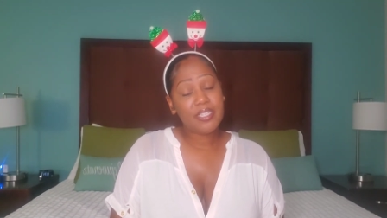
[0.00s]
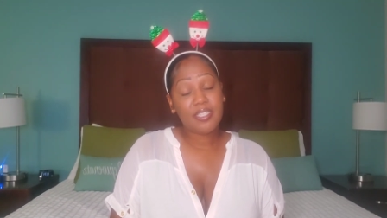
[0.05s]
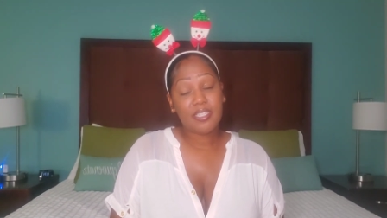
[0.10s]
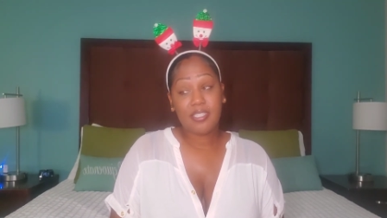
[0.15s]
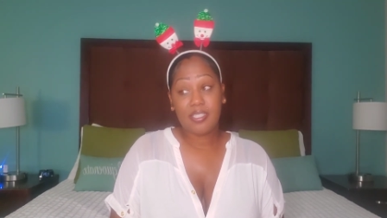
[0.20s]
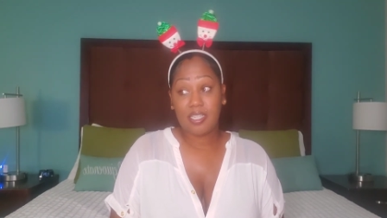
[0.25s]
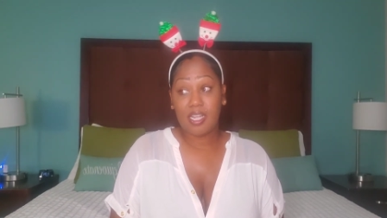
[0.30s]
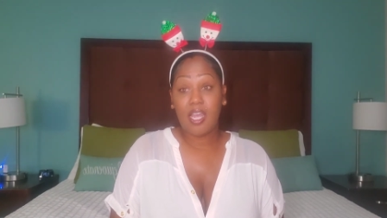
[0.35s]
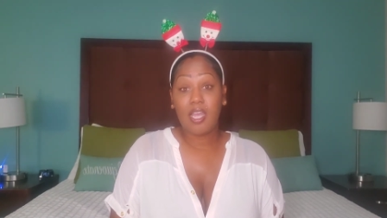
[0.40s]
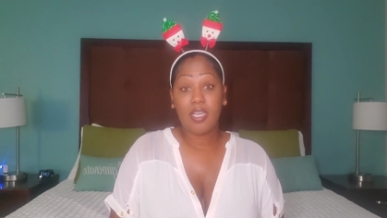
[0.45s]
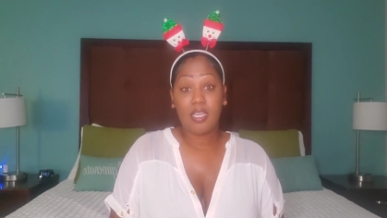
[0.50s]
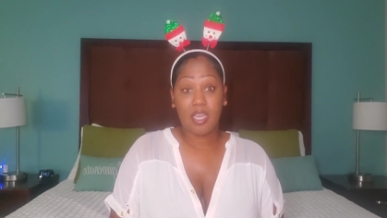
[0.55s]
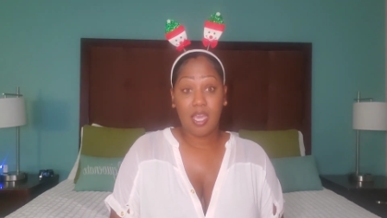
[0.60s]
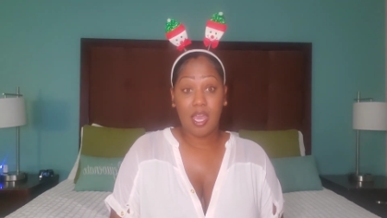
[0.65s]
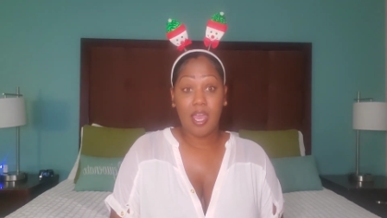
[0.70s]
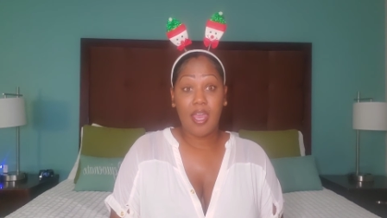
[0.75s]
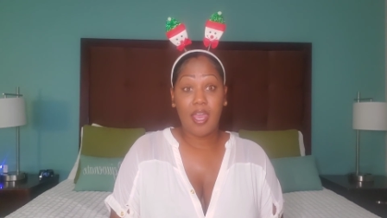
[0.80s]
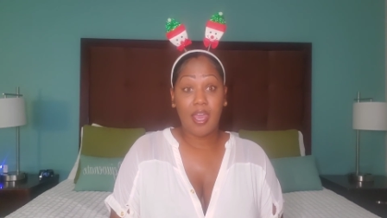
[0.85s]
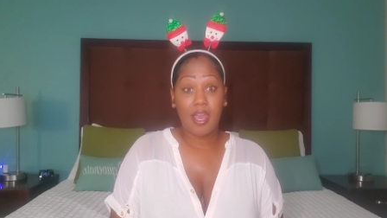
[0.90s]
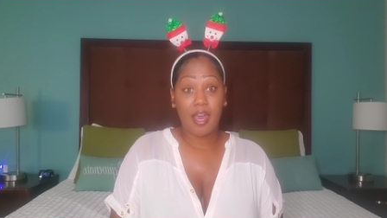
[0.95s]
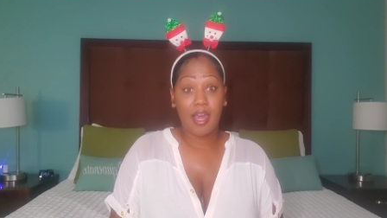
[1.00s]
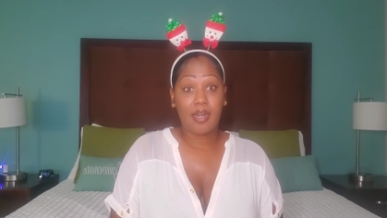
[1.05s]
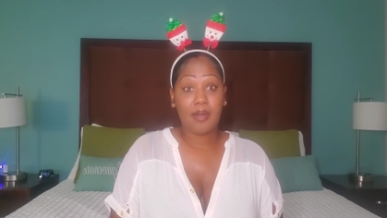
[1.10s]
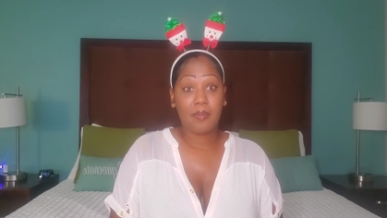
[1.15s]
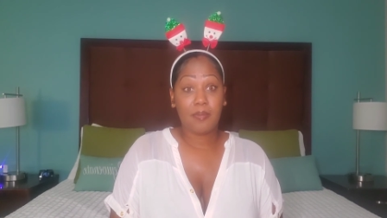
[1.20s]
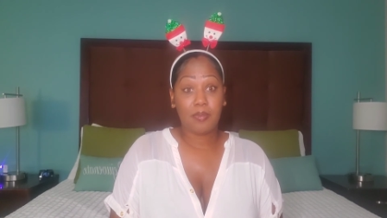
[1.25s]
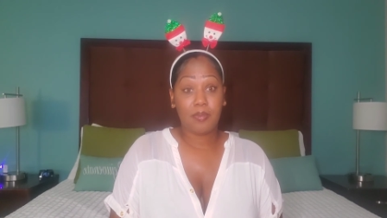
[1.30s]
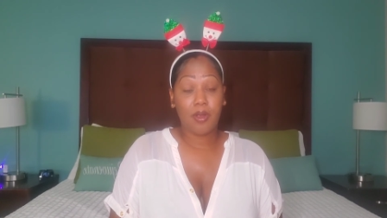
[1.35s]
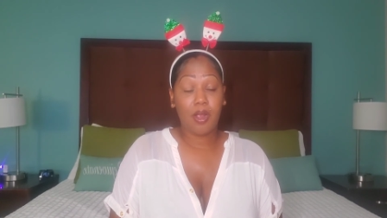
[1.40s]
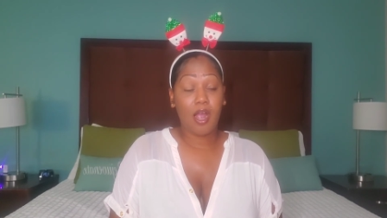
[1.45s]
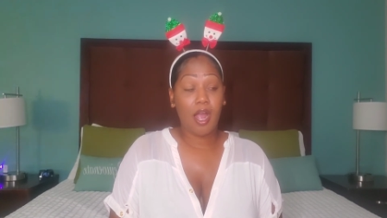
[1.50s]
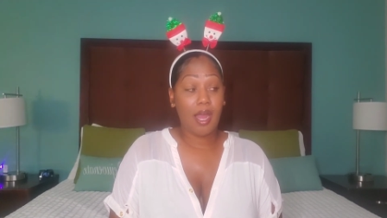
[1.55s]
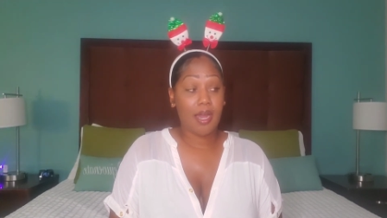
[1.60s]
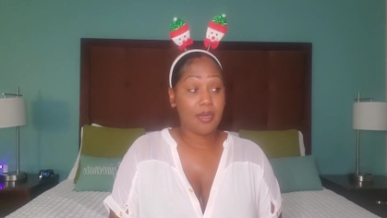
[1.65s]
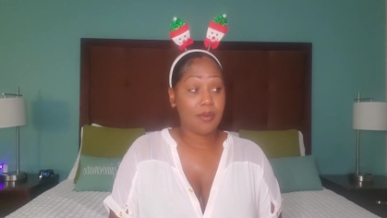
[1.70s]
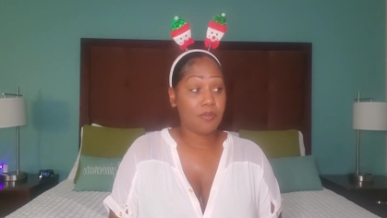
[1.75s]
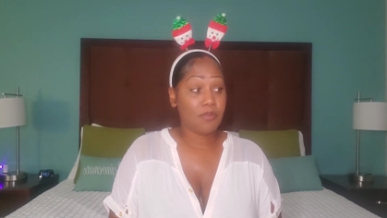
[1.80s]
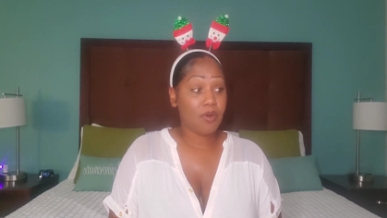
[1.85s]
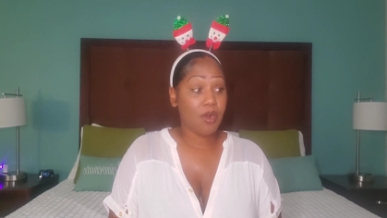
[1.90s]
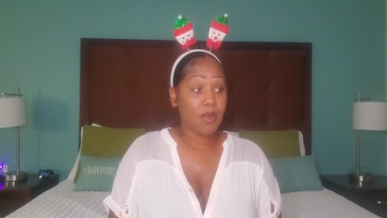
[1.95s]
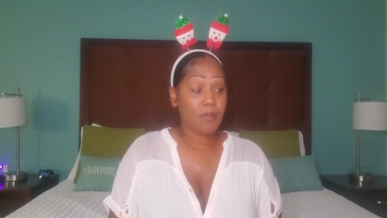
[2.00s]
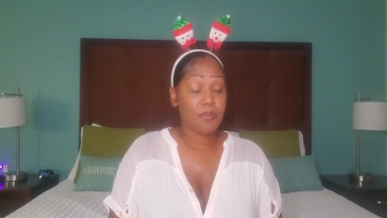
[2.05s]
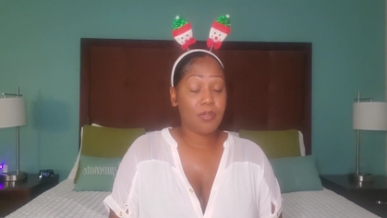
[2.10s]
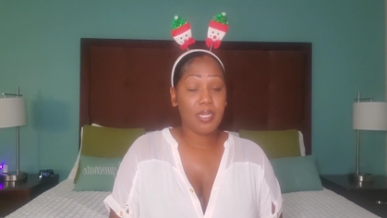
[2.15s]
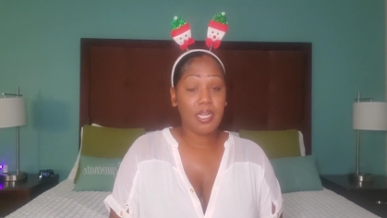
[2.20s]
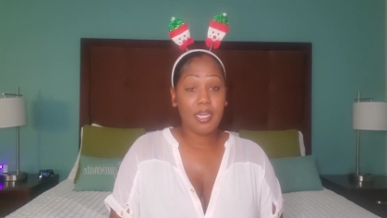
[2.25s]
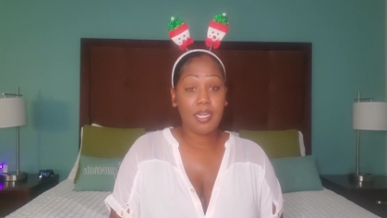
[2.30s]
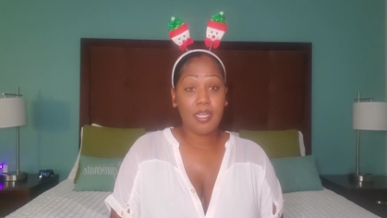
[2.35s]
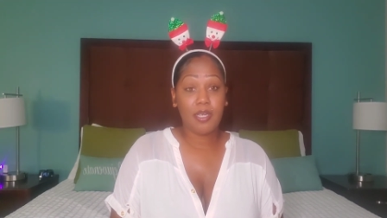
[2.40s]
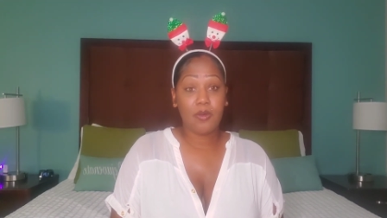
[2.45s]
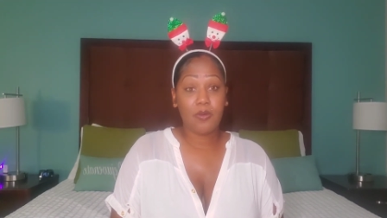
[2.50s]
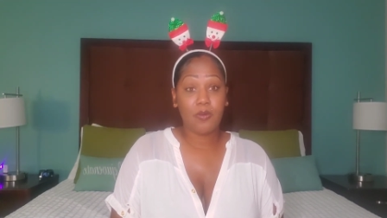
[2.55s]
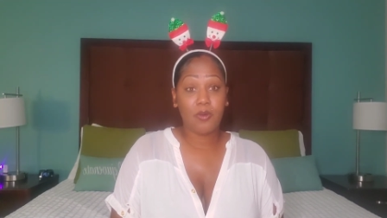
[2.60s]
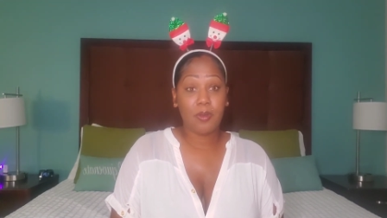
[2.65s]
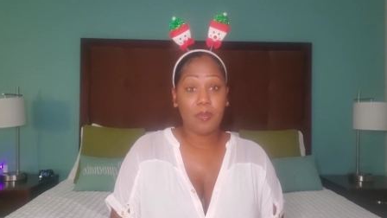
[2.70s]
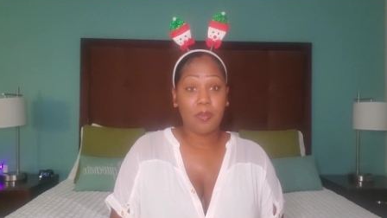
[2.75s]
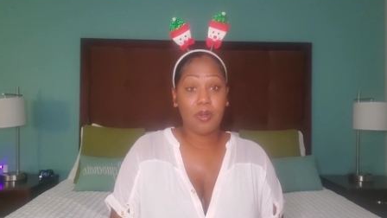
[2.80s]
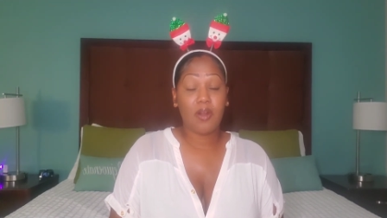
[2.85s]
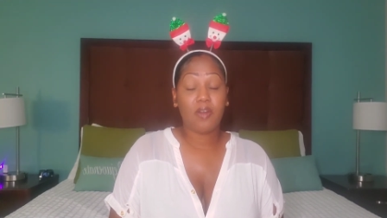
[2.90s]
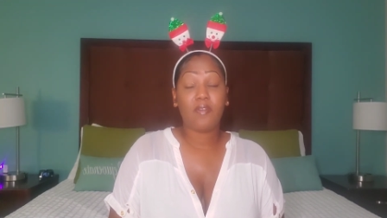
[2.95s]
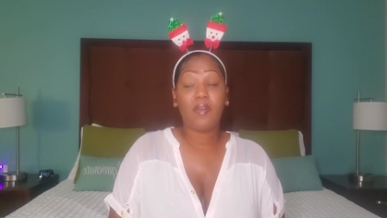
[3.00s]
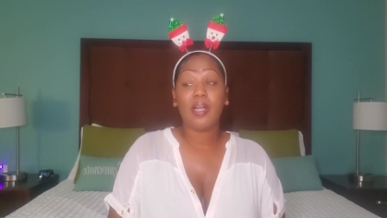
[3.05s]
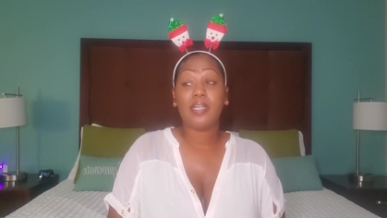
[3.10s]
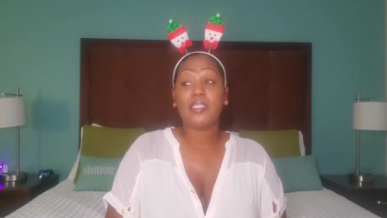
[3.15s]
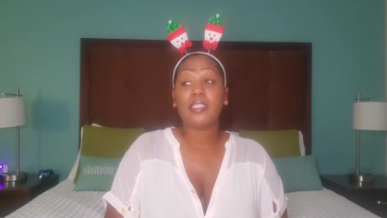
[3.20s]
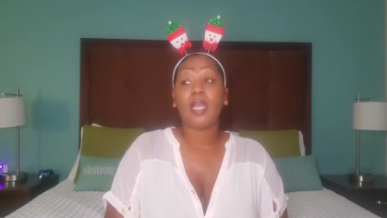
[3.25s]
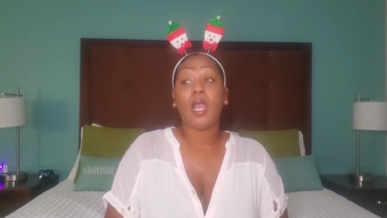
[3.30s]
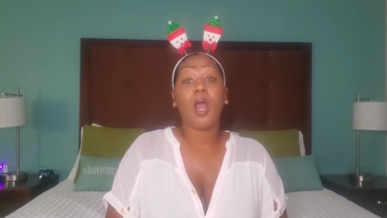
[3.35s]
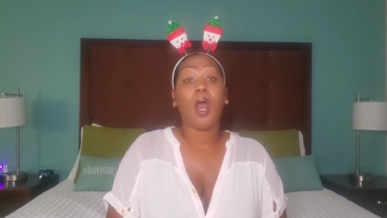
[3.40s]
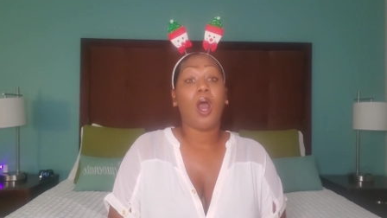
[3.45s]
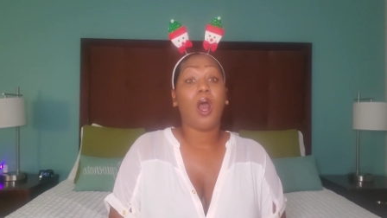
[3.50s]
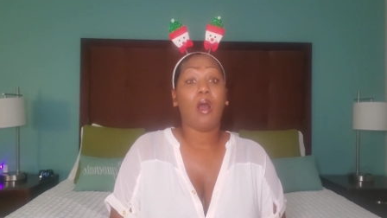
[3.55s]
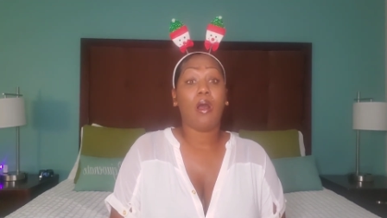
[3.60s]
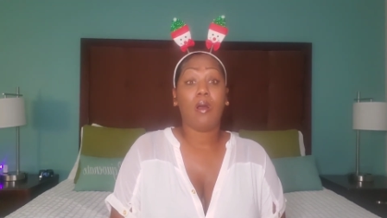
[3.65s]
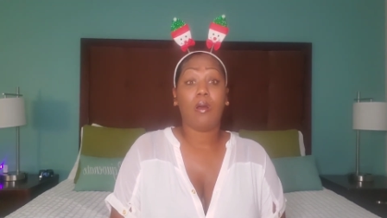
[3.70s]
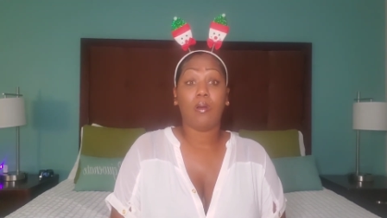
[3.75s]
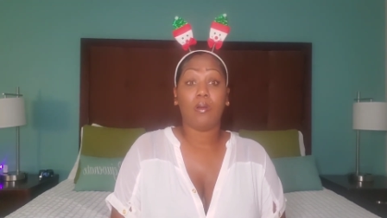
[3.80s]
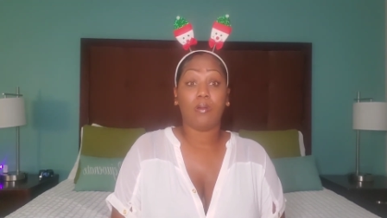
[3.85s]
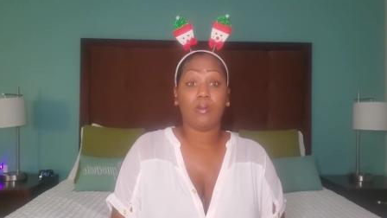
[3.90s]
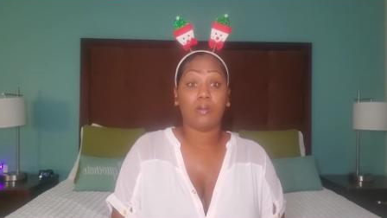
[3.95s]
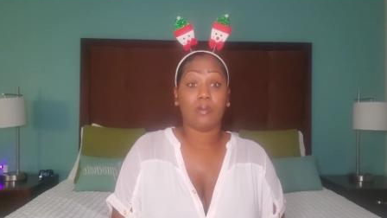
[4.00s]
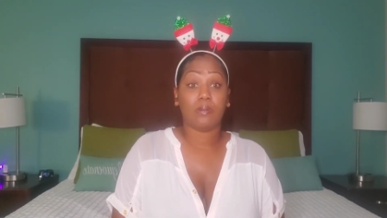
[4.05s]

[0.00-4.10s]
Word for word: He said, Yeah, I done brought I done brought plenty of women over. I said, Oh.